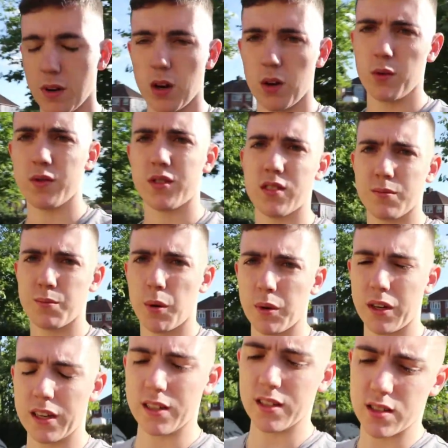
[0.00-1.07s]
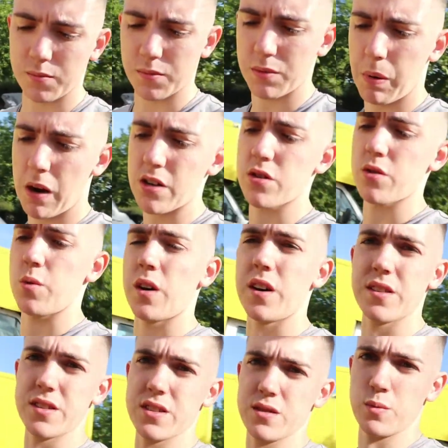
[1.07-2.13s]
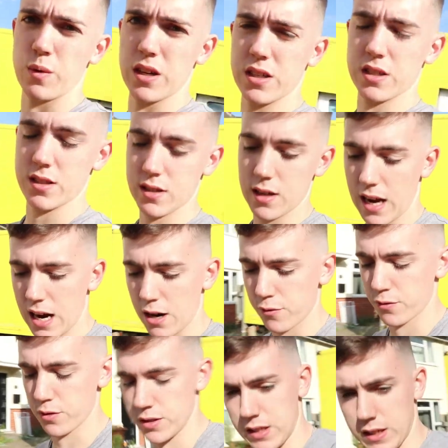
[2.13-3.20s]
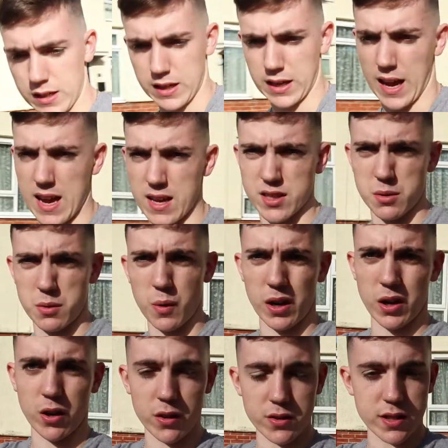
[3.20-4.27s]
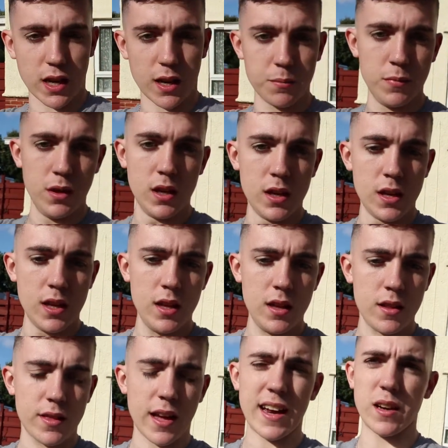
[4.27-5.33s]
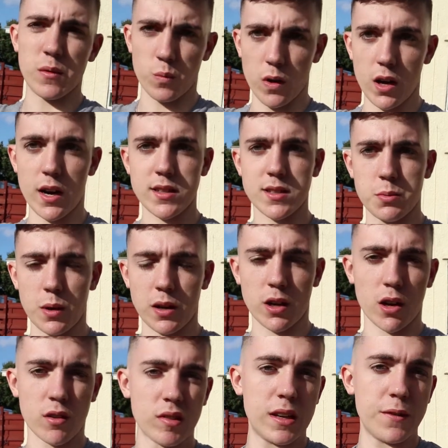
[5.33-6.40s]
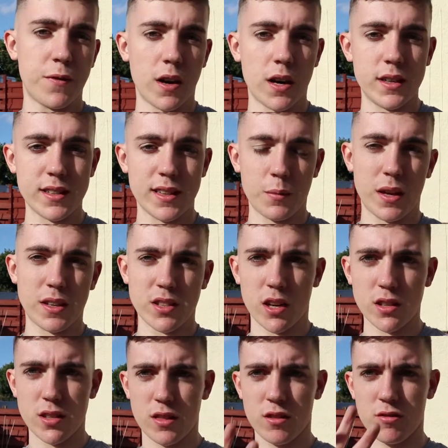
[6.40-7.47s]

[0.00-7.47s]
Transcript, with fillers: bolts but we needed some special ones which Halfords didn't get so we went and got some they didn't work so we went and got a refund and then we had to go to